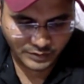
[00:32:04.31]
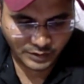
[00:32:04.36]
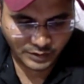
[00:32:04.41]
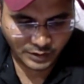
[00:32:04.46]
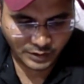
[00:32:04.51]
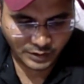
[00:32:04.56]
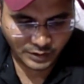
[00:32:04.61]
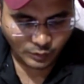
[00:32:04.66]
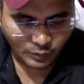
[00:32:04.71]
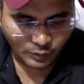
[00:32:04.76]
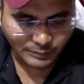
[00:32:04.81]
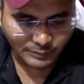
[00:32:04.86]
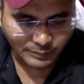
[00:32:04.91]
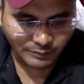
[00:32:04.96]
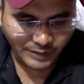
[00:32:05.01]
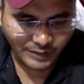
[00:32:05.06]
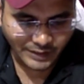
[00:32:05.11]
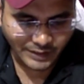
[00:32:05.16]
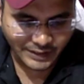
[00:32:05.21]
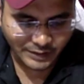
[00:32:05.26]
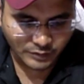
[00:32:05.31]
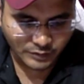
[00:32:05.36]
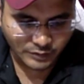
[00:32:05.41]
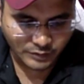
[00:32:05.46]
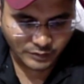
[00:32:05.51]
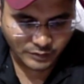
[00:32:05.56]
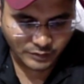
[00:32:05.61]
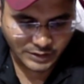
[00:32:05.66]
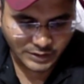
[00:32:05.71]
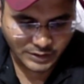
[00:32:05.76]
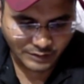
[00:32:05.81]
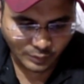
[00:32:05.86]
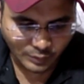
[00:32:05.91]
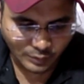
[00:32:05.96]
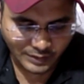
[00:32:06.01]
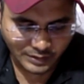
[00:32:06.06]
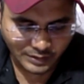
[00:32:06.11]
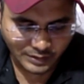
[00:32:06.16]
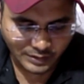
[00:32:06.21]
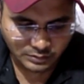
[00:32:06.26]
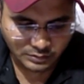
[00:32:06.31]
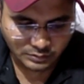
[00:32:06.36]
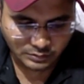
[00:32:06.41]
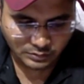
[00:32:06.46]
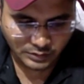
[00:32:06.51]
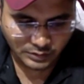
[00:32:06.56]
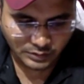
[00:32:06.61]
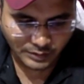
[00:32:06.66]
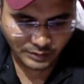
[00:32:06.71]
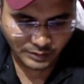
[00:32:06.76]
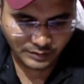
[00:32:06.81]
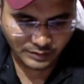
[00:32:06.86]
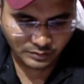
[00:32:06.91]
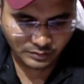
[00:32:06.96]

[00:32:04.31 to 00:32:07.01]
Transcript: But the main very limited this type of product in the market.